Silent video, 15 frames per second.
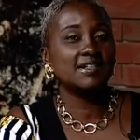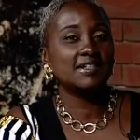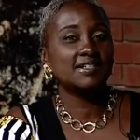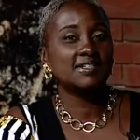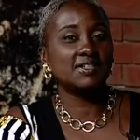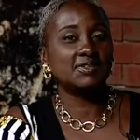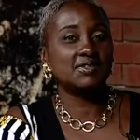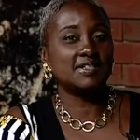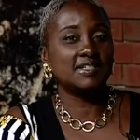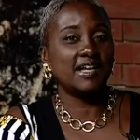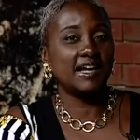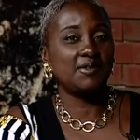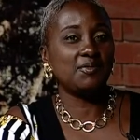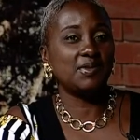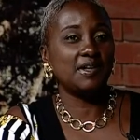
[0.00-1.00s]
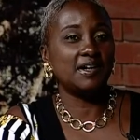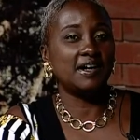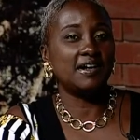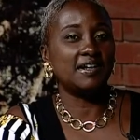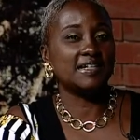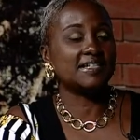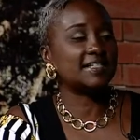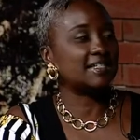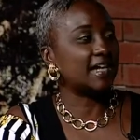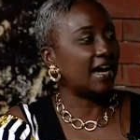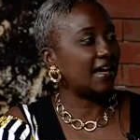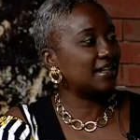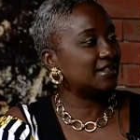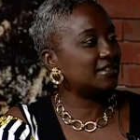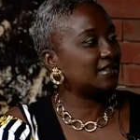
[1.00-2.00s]
So today we are
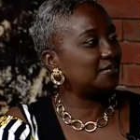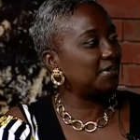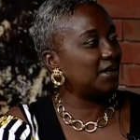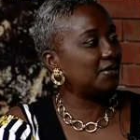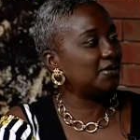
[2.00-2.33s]
excited to be